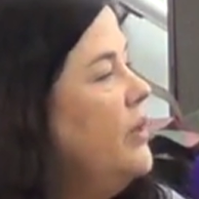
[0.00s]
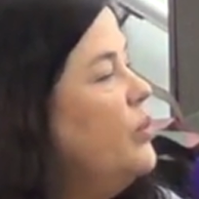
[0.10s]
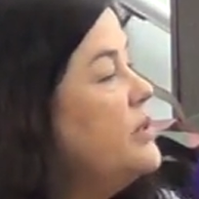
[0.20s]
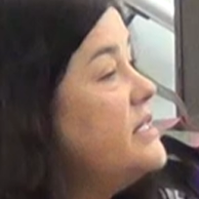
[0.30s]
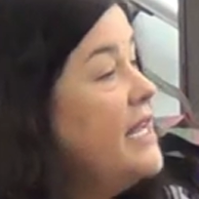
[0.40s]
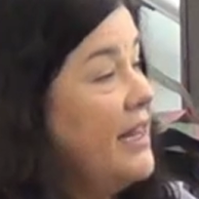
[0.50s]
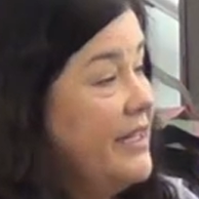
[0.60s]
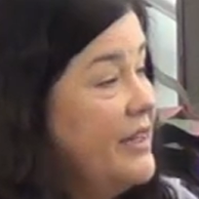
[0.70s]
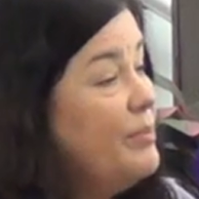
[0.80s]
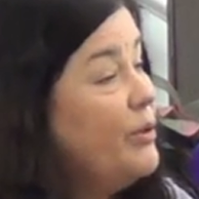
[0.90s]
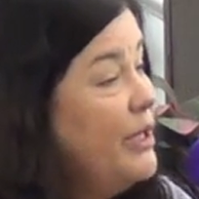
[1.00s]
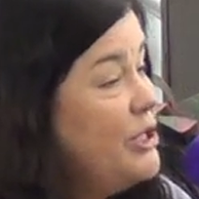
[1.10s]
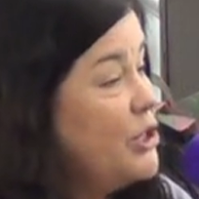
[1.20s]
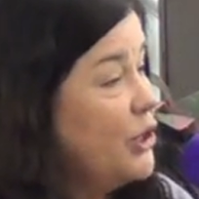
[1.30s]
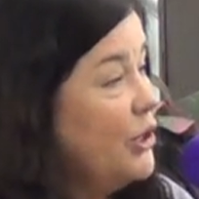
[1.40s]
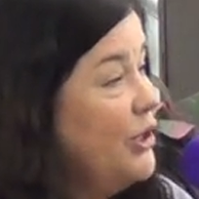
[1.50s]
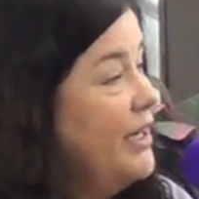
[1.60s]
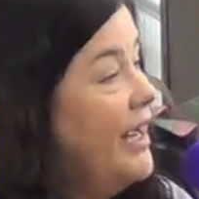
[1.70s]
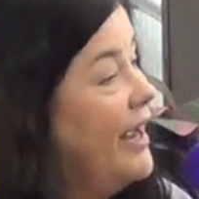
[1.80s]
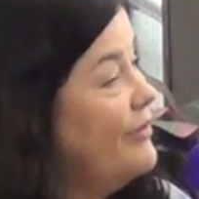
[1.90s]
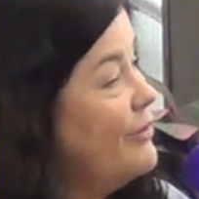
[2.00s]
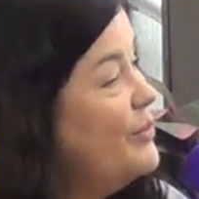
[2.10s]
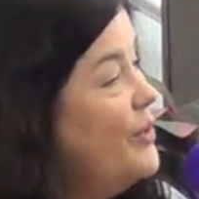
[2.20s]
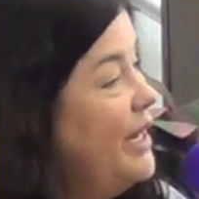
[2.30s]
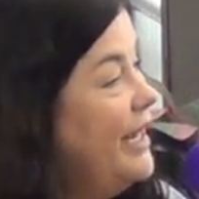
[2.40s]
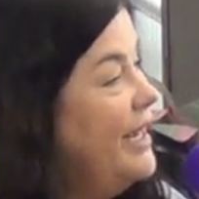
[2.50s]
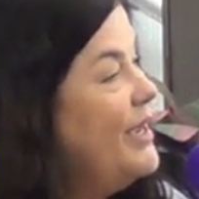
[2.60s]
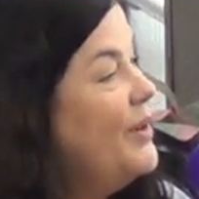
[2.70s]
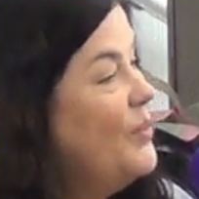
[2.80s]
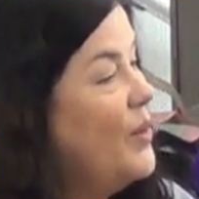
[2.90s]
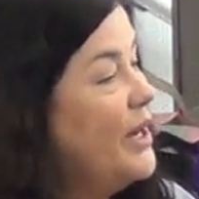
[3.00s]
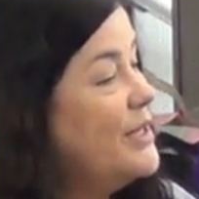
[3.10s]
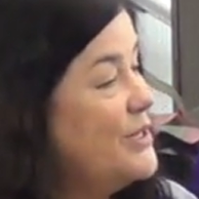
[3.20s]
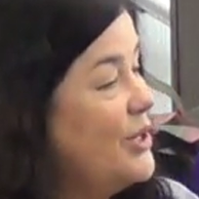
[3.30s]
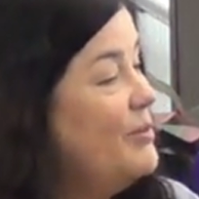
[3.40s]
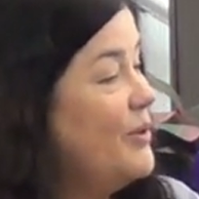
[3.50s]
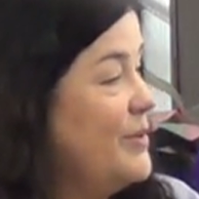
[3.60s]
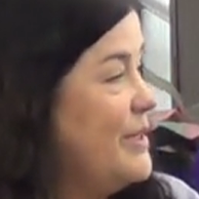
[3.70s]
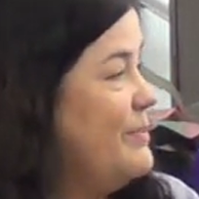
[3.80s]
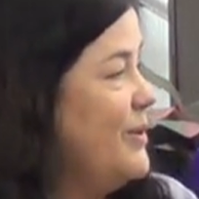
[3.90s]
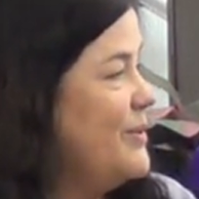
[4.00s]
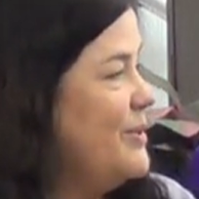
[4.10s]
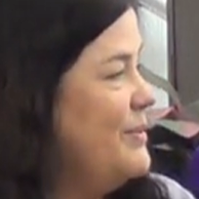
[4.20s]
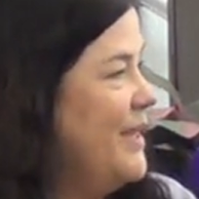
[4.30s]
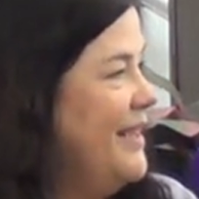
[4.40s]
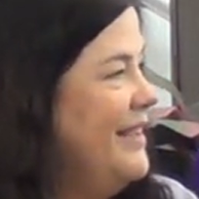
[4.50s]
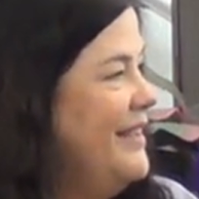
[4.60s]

was telling the preacher every week what his sermon was supposed to be.